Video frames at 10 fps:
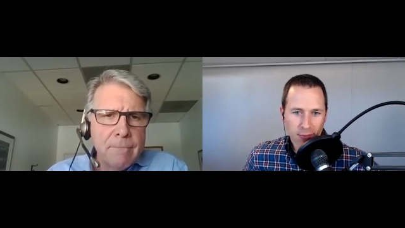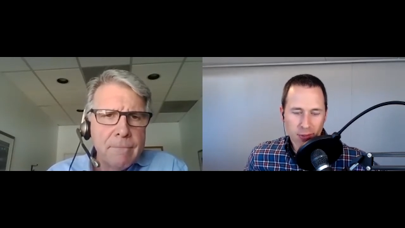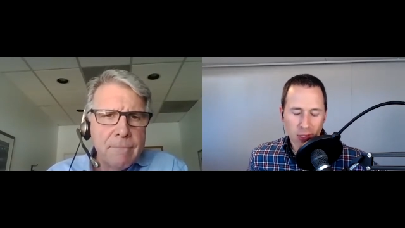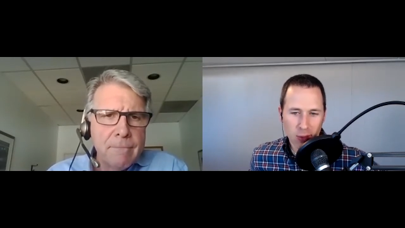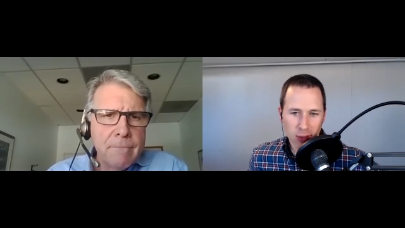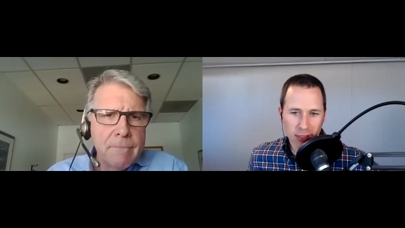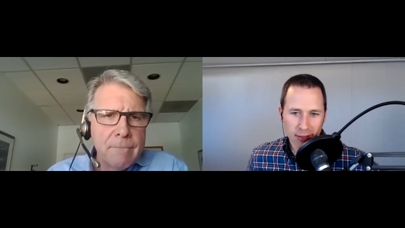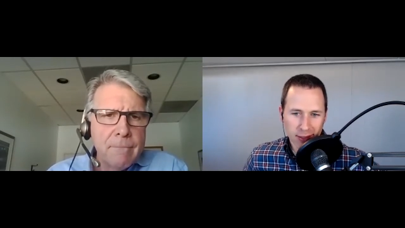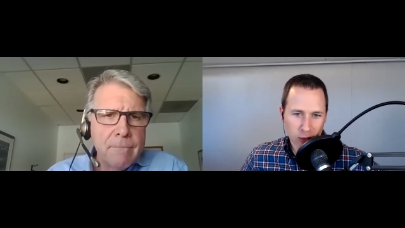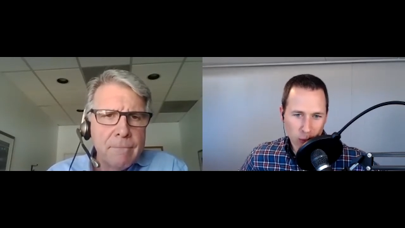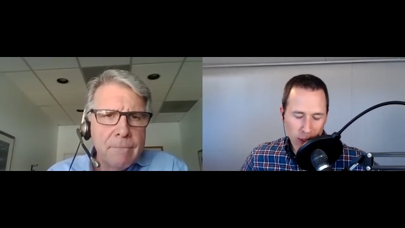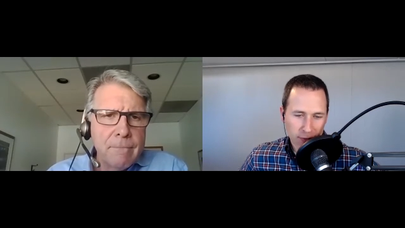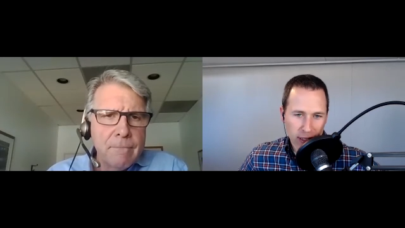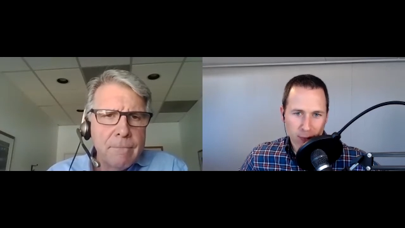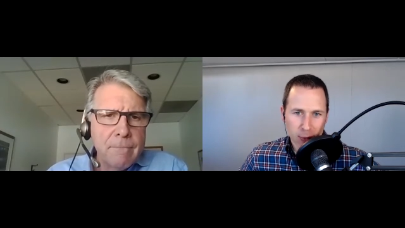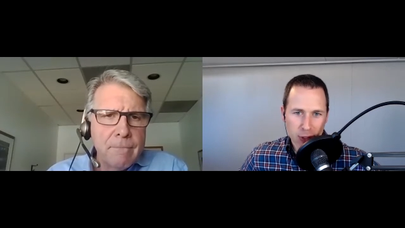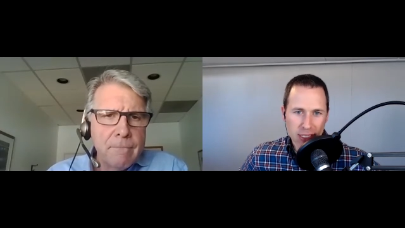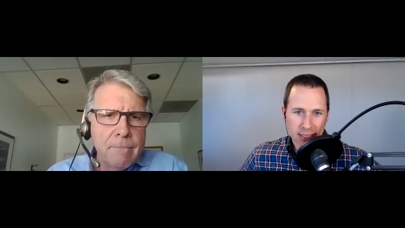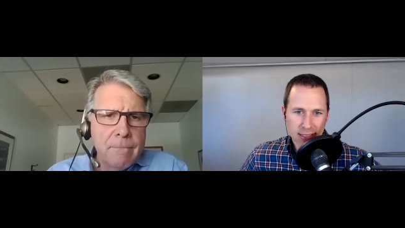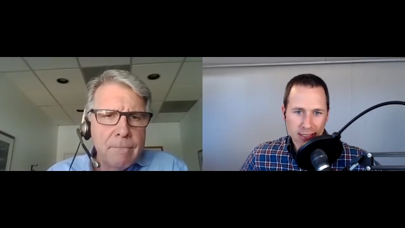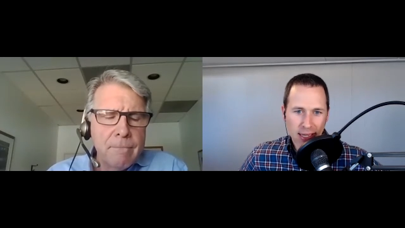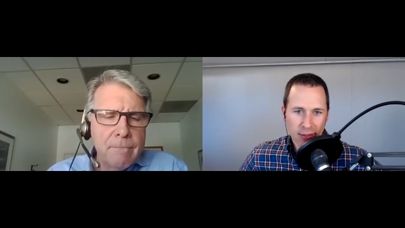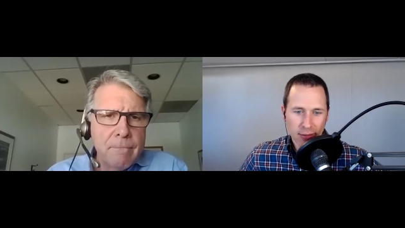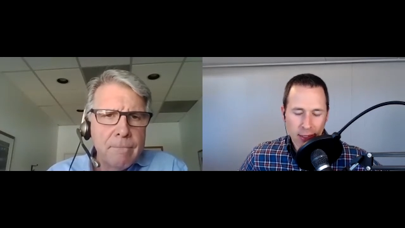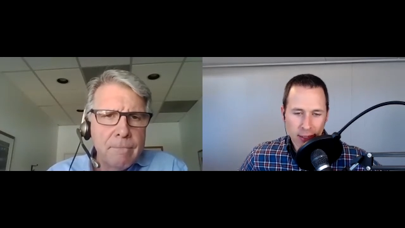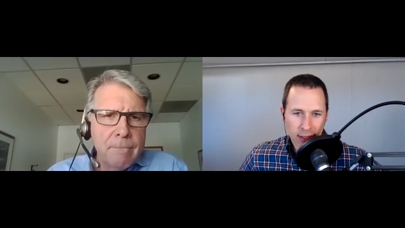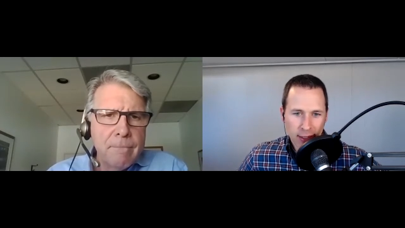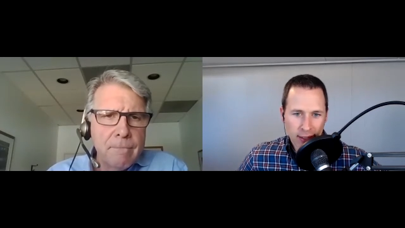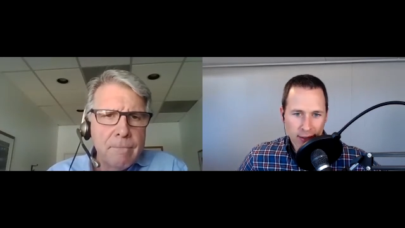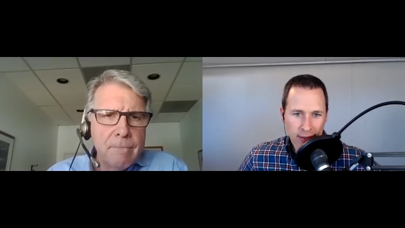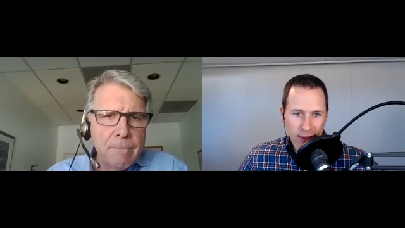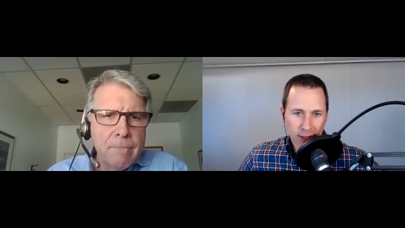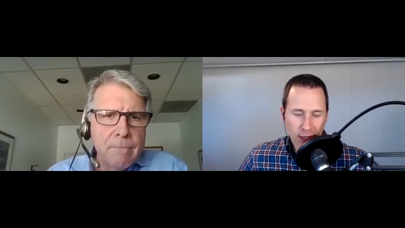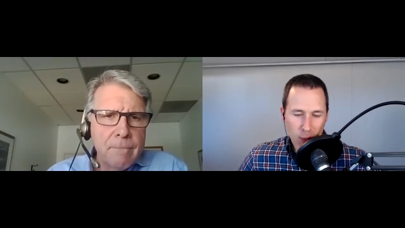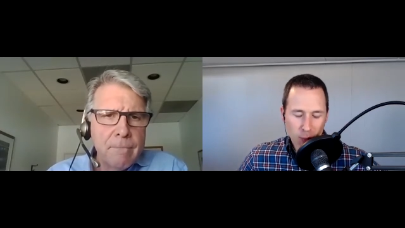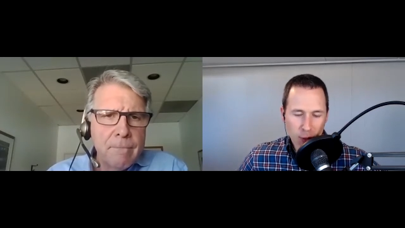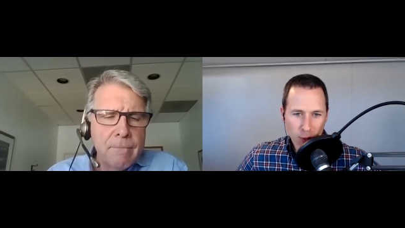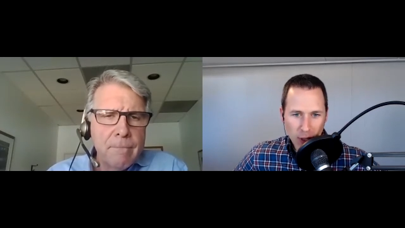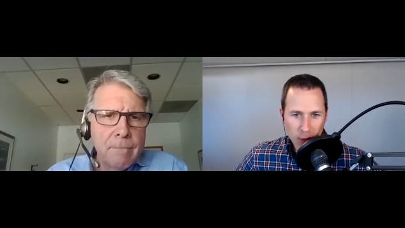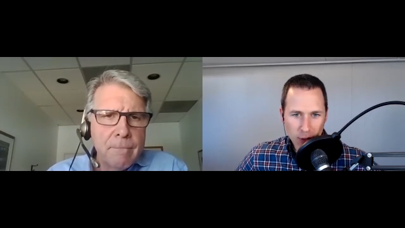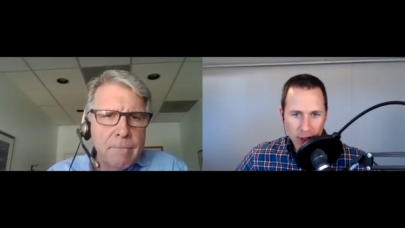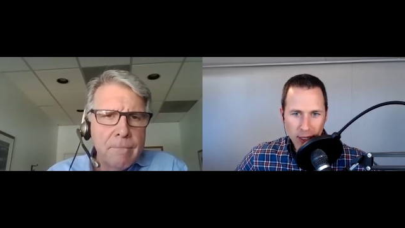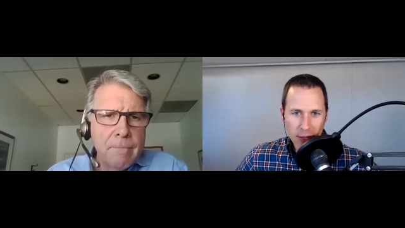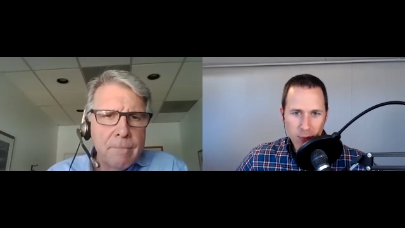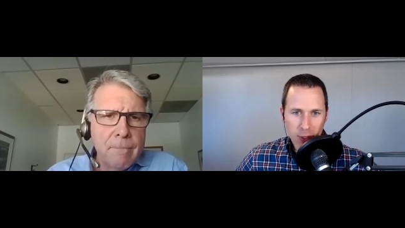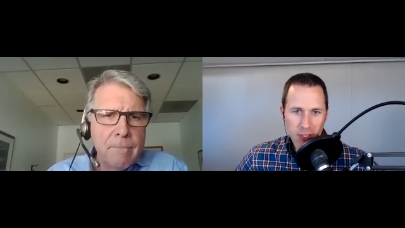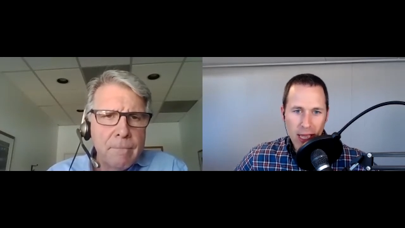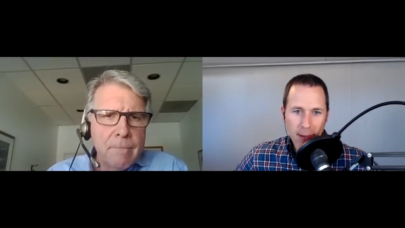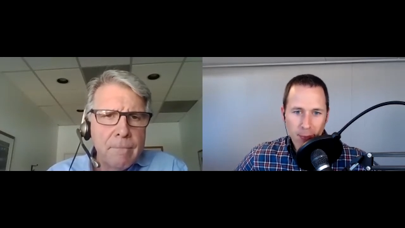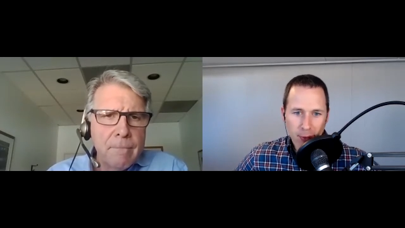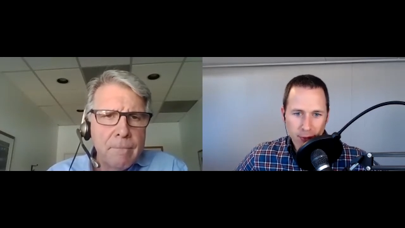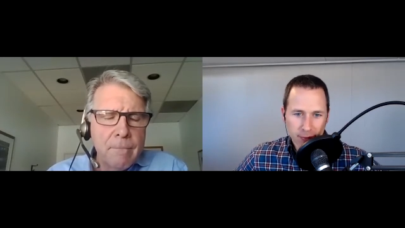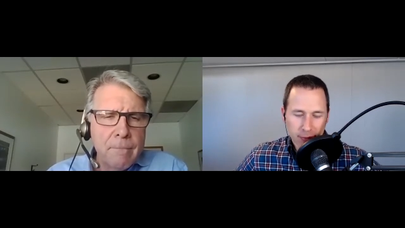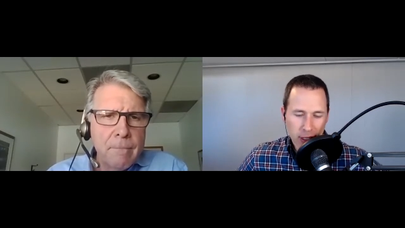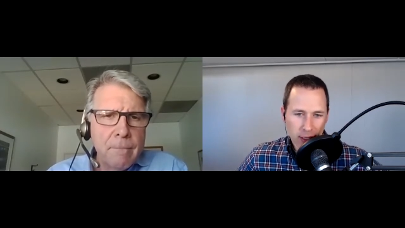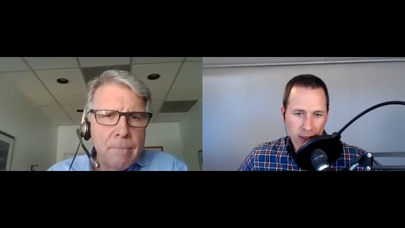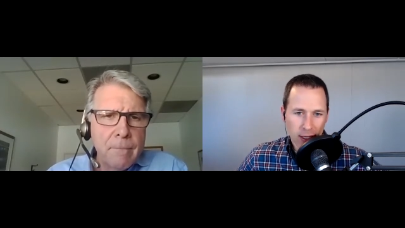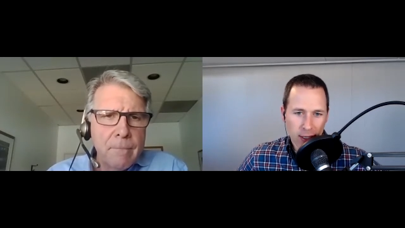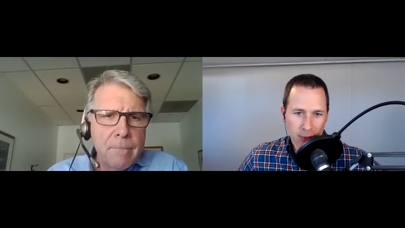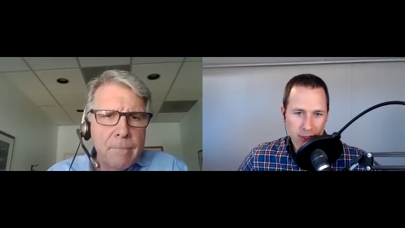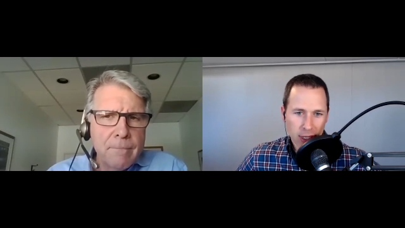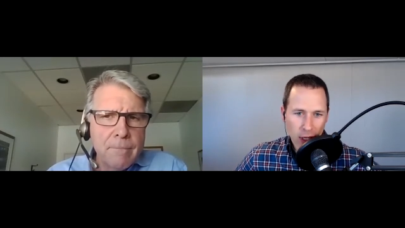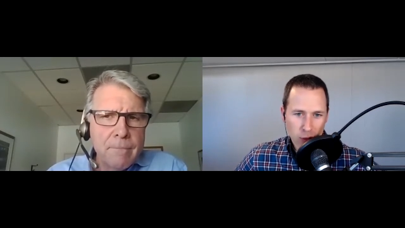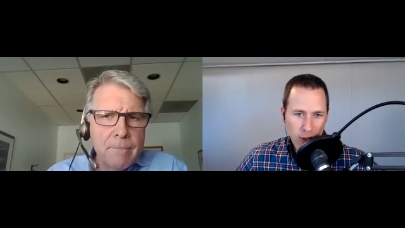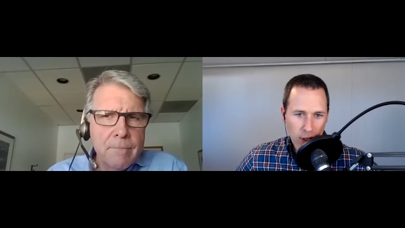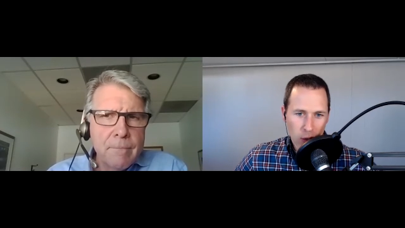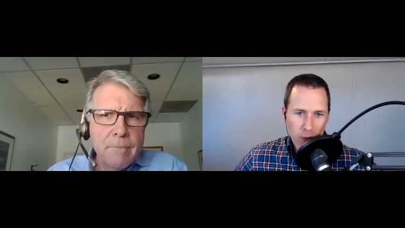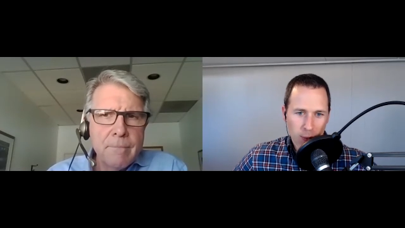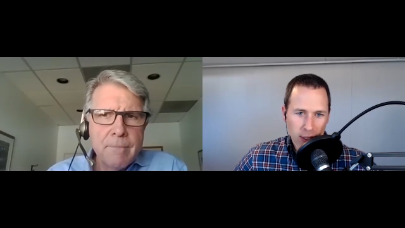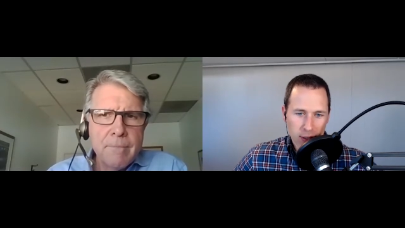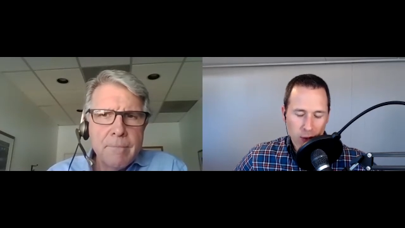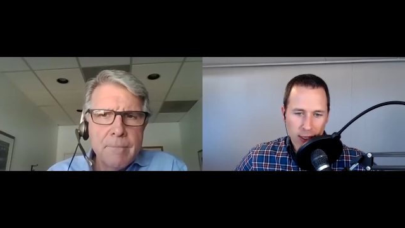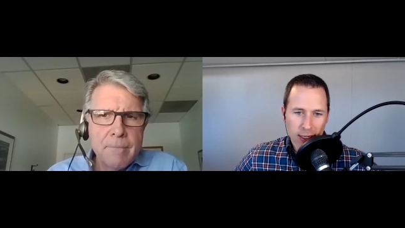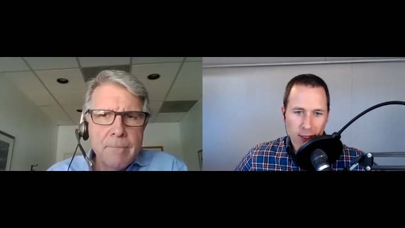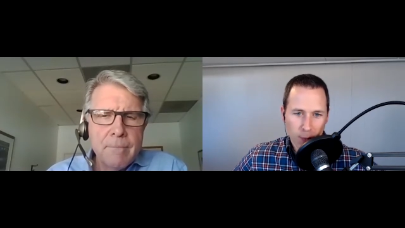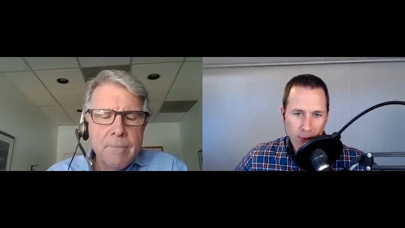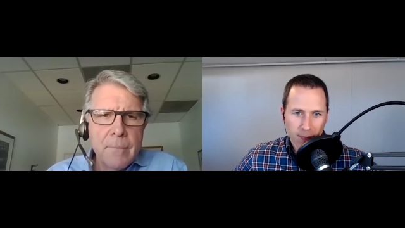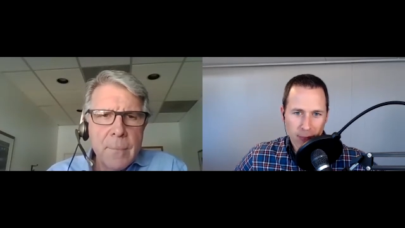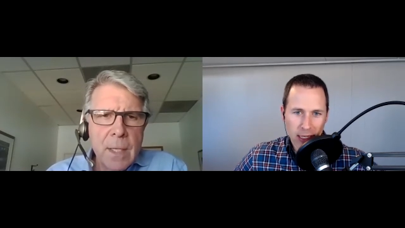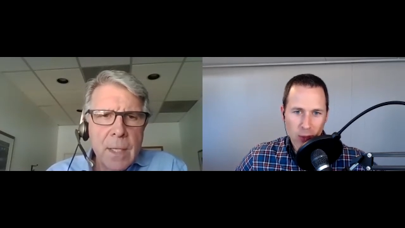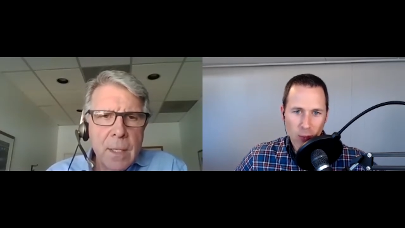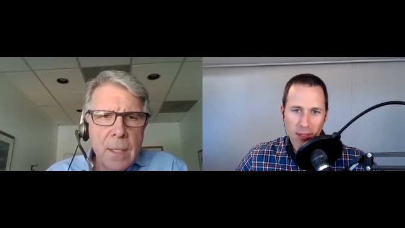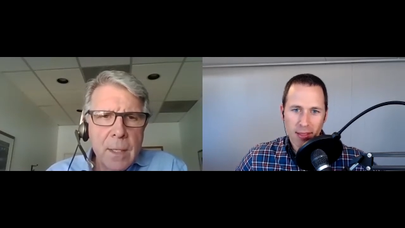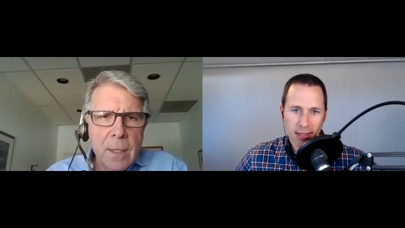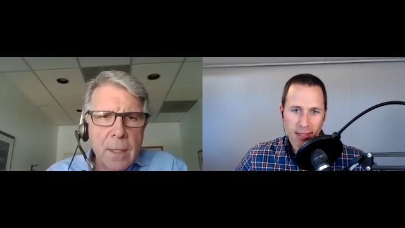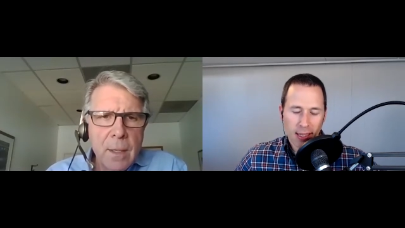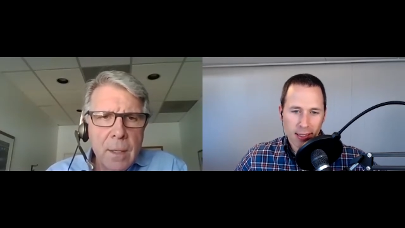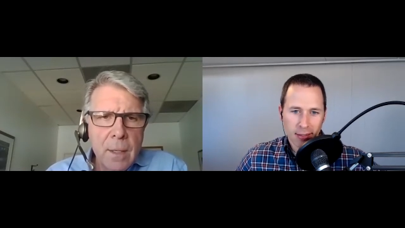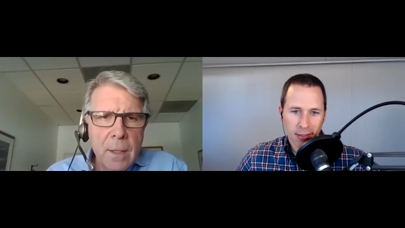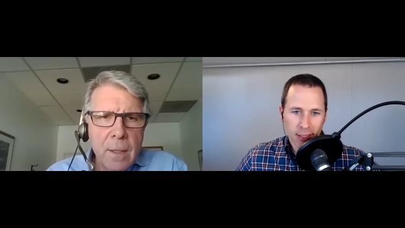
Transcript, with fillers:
Speaker 1: so you can get the 25% discount. And uh, I hope you'll go to lifebridgecapital.com and schedule a call with me so I can help you any way that I can.